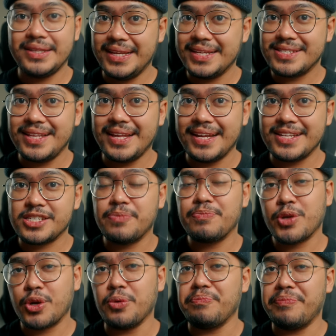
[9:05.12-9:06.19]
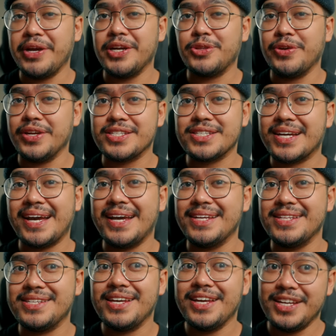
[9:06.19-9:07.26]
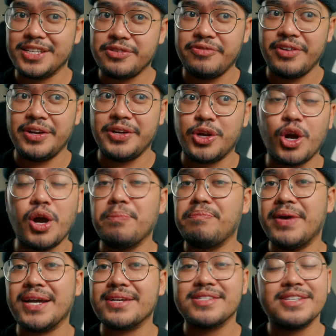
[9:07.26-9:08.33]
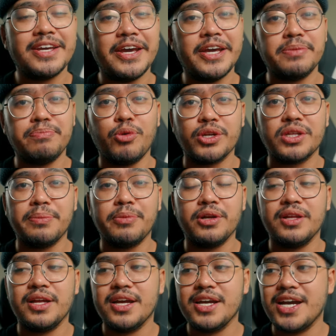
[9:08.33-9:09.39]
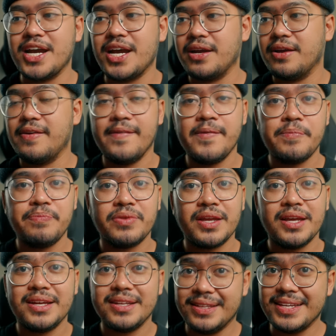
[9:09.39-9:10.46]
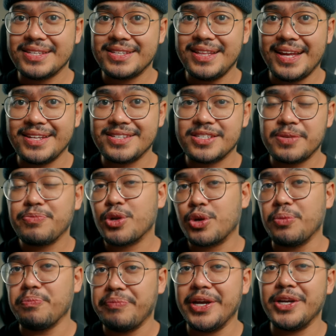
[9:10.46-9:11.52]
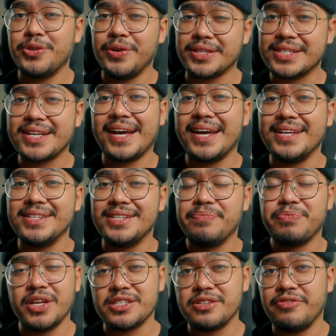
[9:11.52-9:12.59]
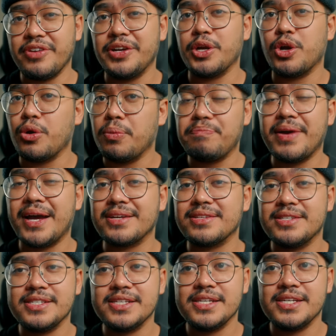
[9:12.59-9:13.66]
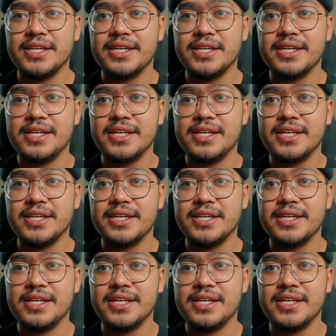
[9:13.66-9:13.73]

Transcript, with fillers: this lens, compared to its kind, is very compact and portable. Huh. This lens, compared to its kind, is very compact.